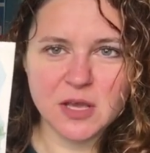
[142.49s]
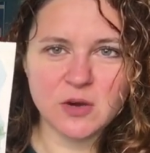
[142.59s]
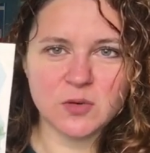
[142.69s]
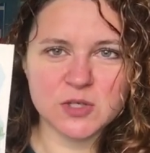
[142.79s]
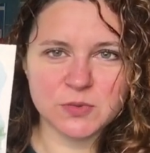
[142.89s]

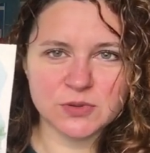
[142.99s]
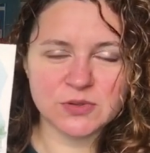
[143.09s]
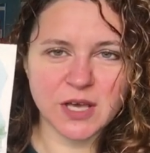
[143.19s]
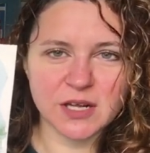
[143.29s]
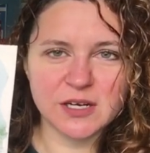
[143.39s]
which put
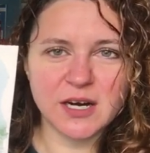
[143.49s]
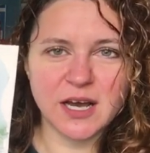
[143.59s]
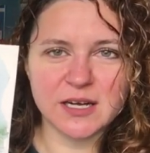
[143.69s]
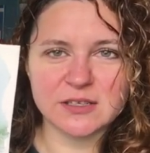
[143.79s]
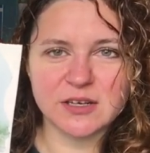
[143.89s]
together
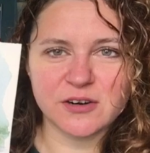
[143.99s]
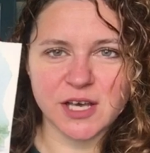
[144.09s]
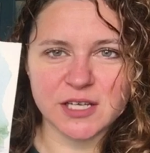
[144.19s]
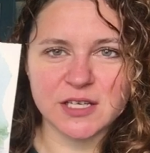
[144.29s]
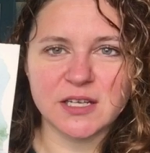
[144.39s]
and
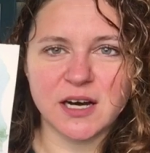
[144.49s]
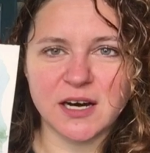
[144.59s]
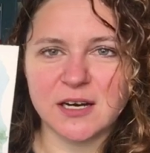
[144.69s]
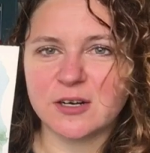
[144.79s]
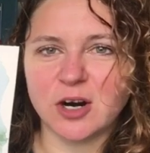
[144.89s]
created
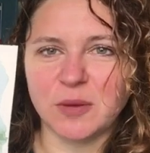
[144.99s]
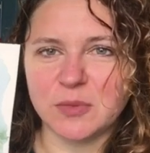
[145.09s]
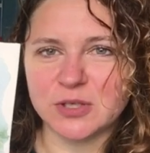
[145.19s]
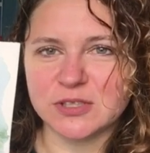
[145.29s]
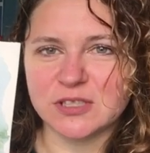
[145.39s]
a
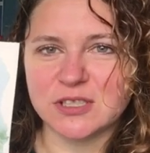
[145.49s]
common